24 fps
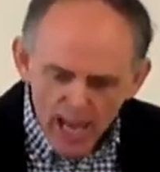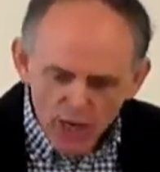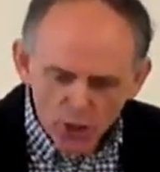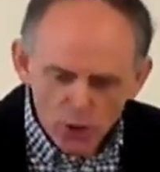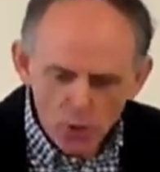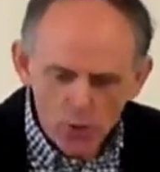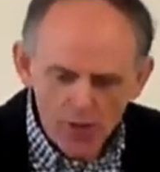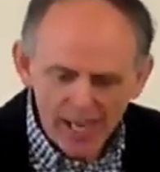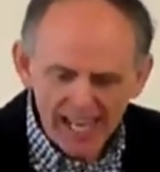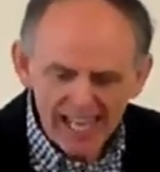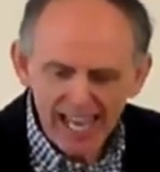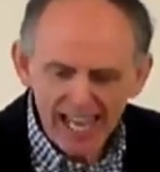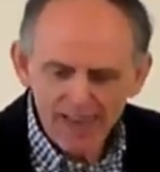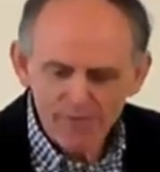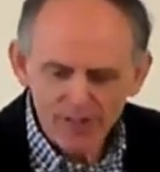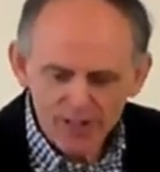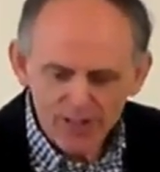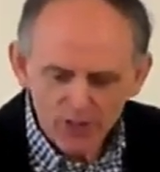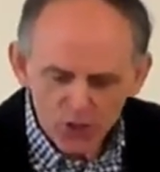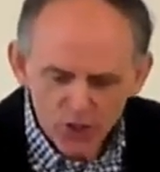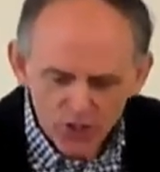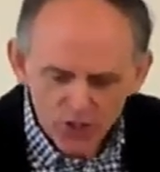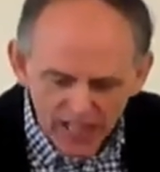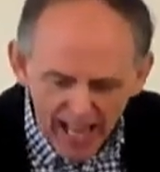to a
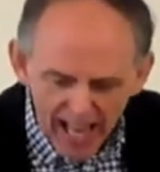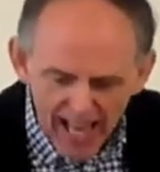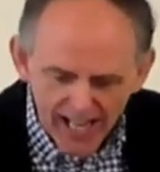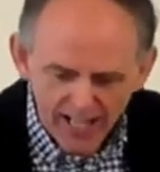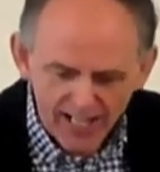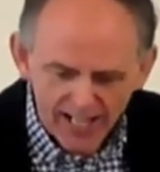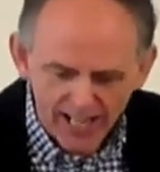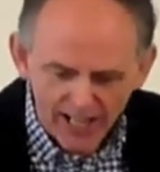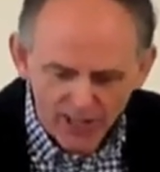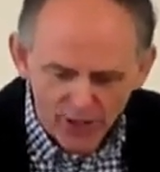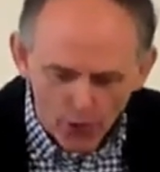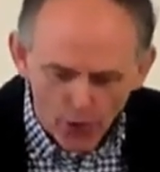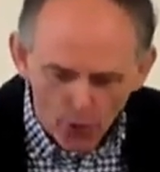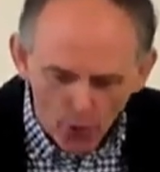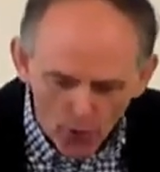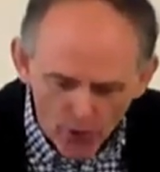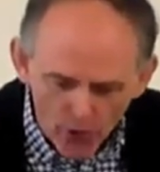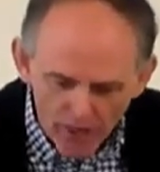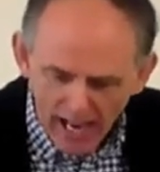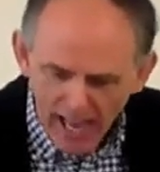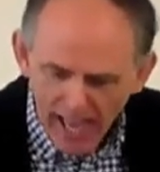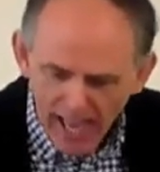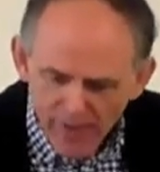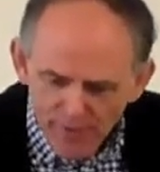given standard
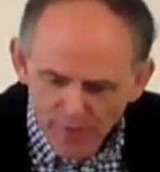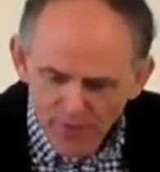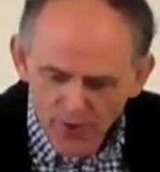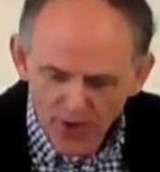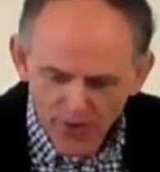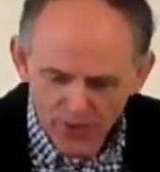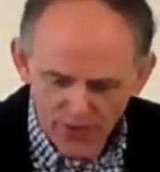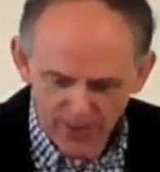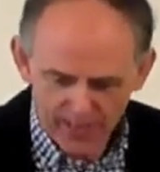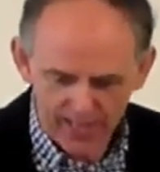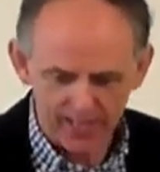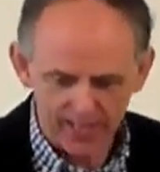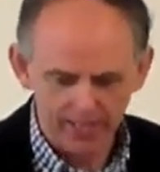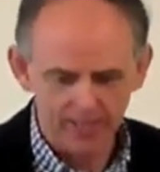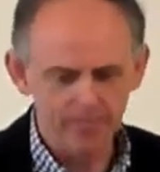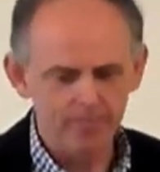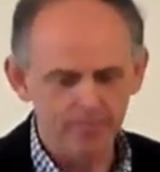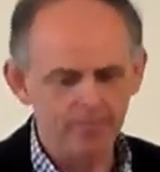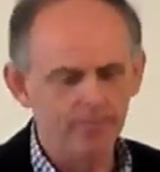on everything.